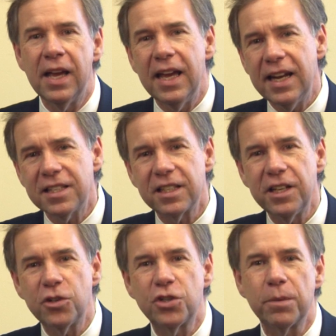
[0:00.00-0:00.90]
In its
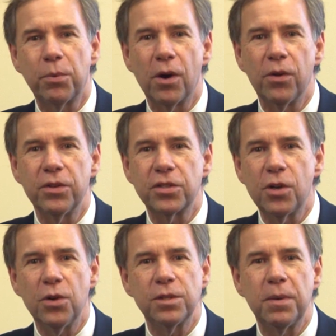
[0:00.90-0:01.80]
leadership role, the
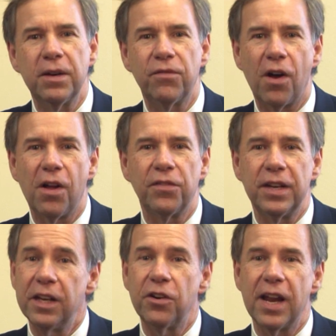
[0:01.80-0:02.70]
school has been involved in
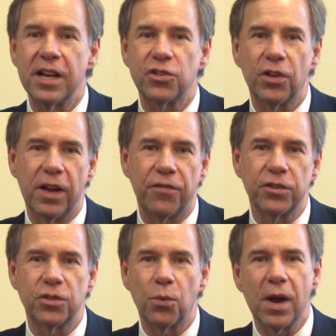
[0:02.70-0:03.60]
international
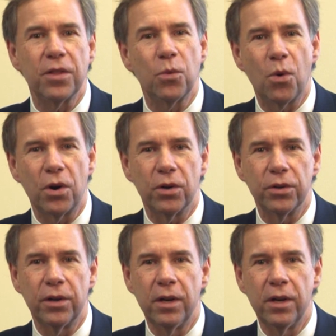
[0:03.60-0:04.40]
efforts around the world,